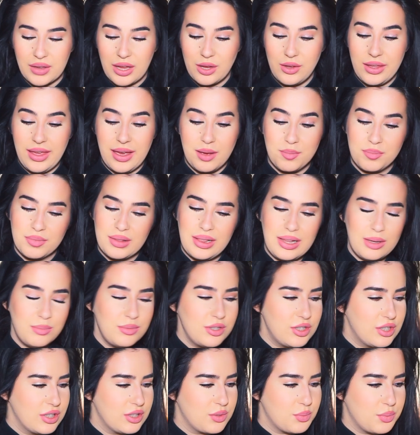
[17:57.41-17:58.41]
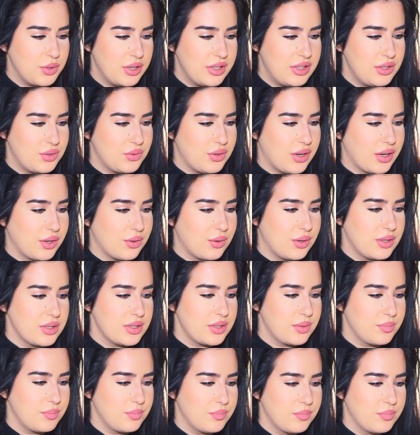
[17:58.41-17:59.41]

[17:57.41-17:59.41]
Yeah, let me just spray this fragrance.